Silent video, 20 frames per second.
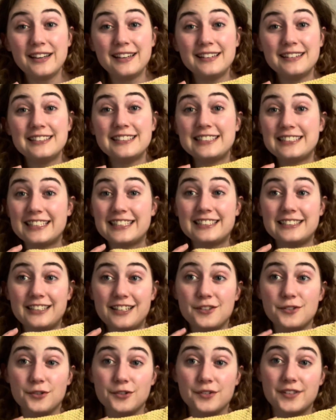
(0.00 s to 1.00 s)
in the
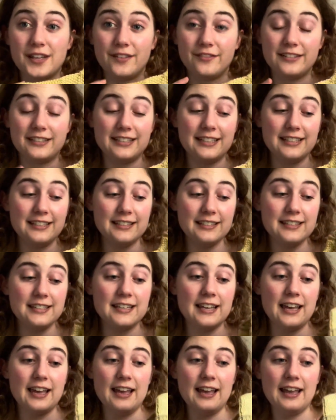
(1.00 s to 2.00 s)
60s or
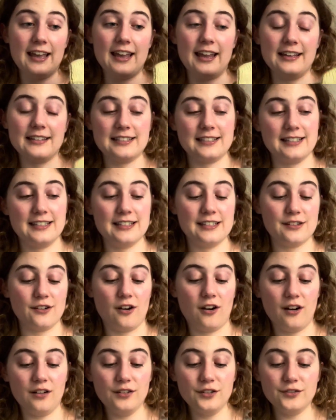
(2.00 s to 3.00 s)
70s. It's this
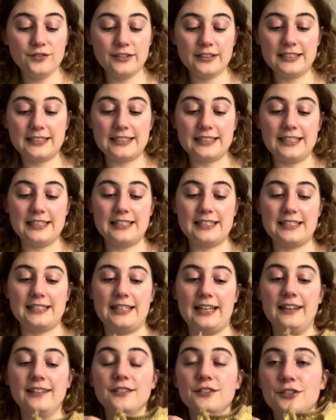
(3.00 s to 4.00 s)
all-over seed
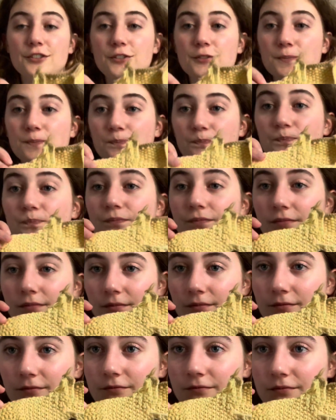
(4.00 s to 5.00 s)
stitch
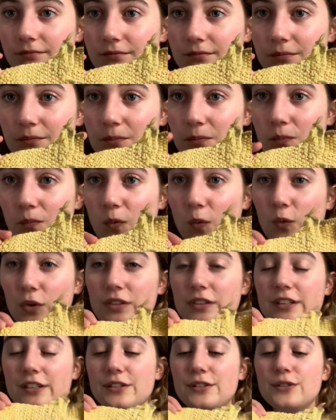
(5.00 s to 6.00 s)

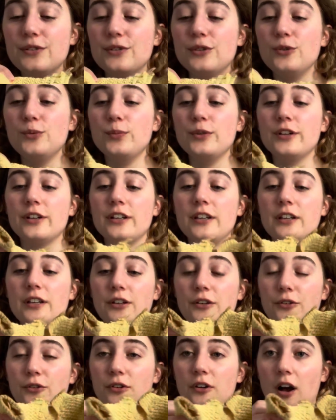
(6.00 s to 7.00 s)
with this super
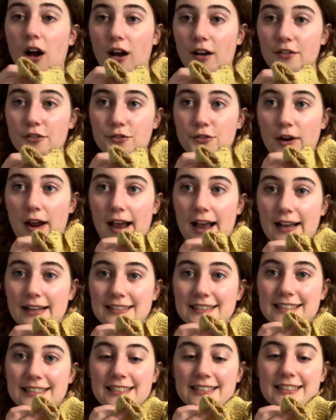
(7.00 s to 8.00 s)
cute
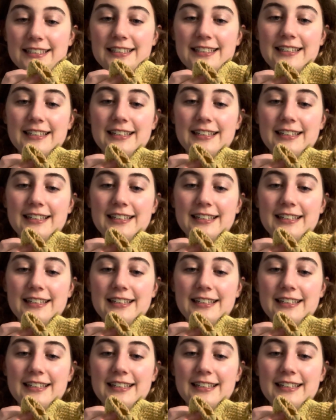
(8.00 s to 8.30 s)
contrast